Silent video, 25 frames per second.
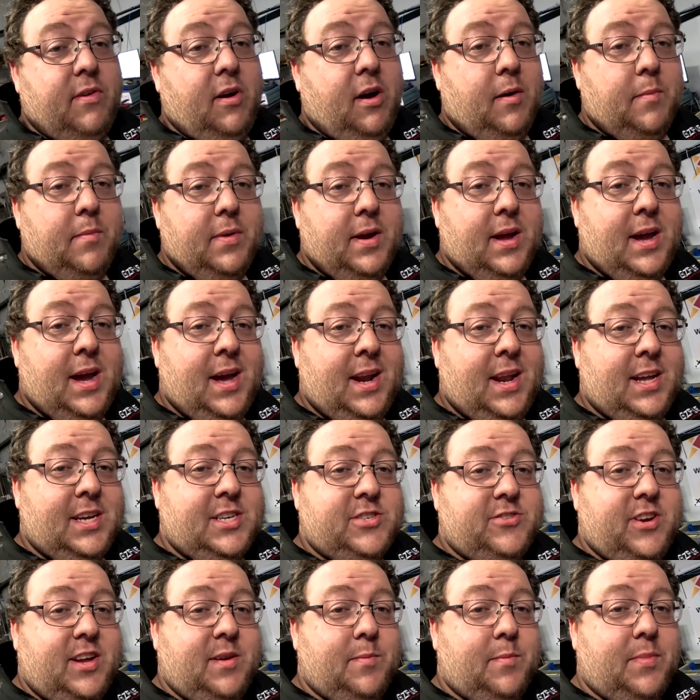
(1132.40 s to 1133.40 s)
Rob at
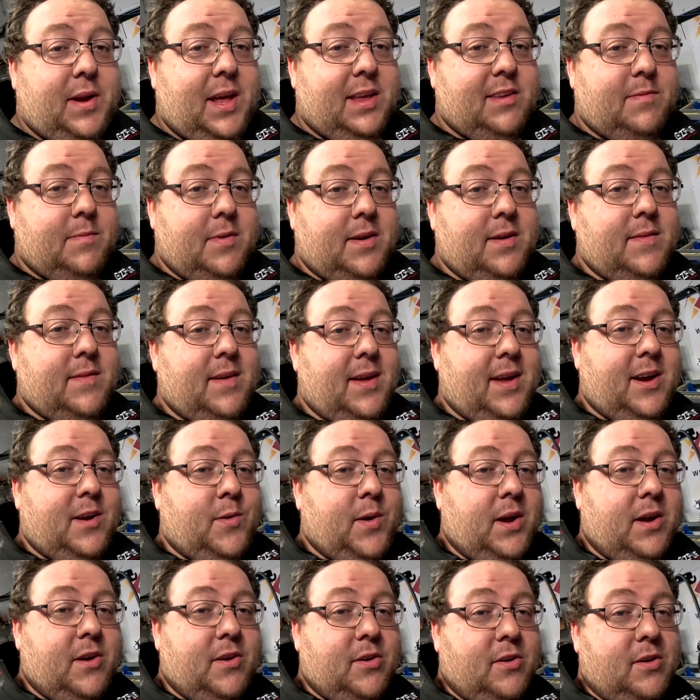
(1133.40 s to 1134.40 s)
Extreme Plasma a
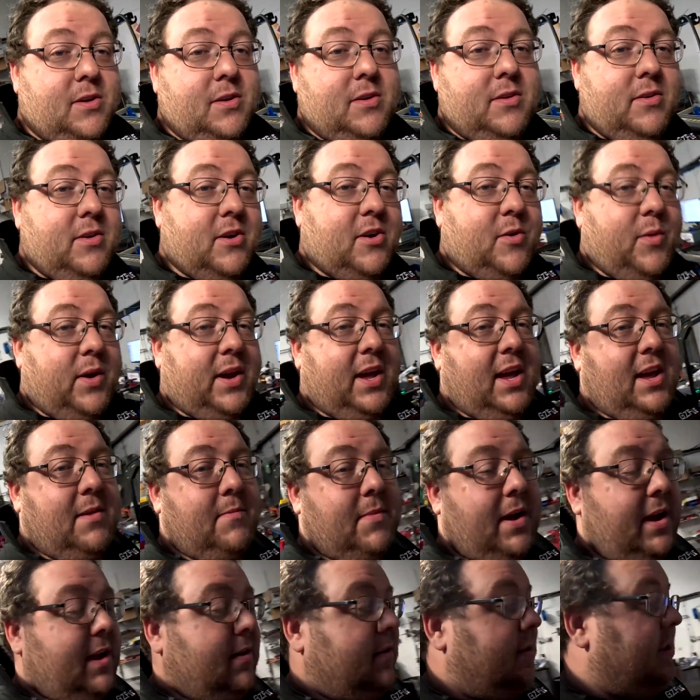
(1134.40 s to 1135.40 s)
quick call, quick
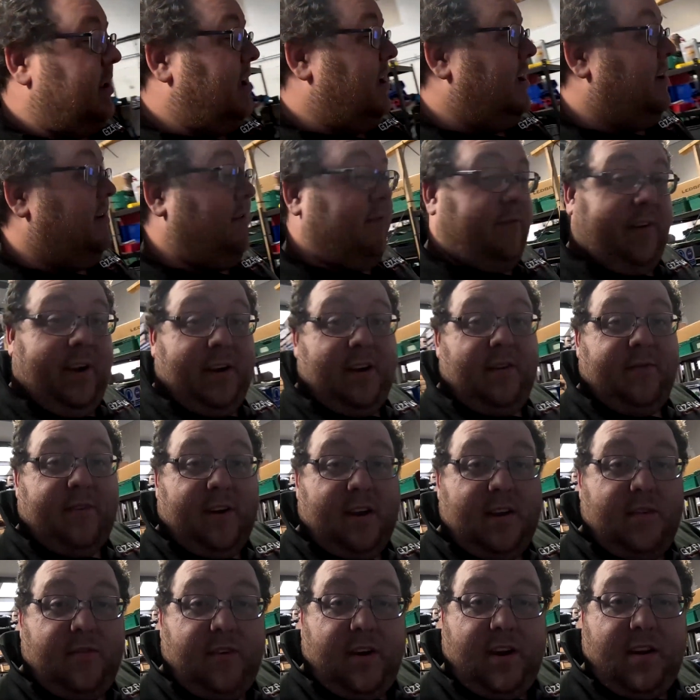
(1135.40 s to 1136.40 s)
email. A
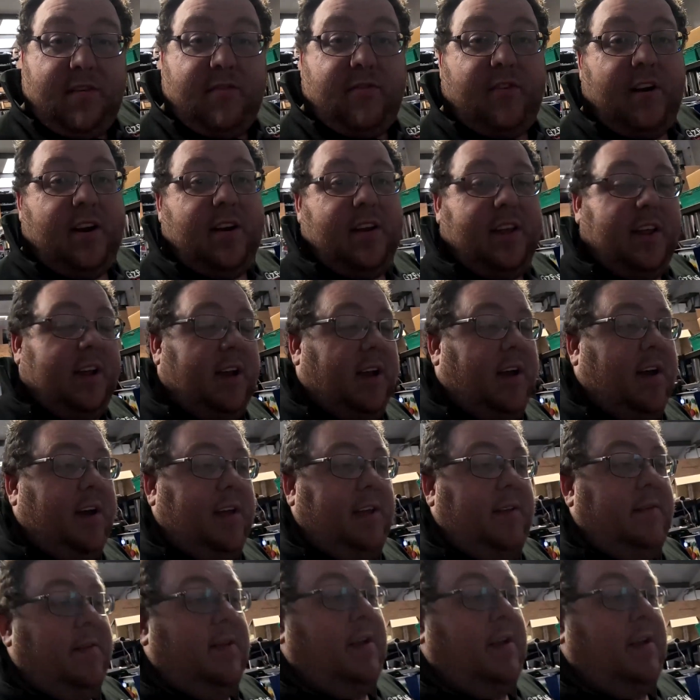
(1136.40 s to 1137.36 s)
very friendly guy.